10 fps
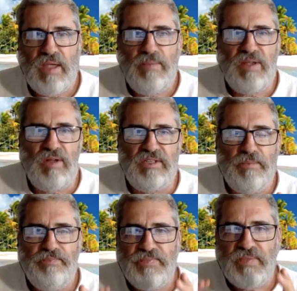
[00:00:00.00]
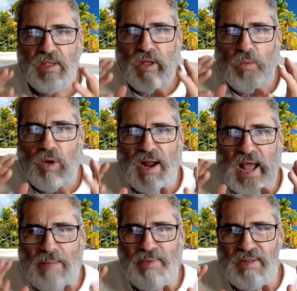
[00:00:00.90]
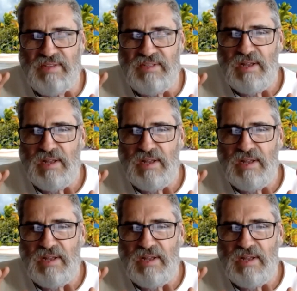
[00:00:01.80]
because what happens?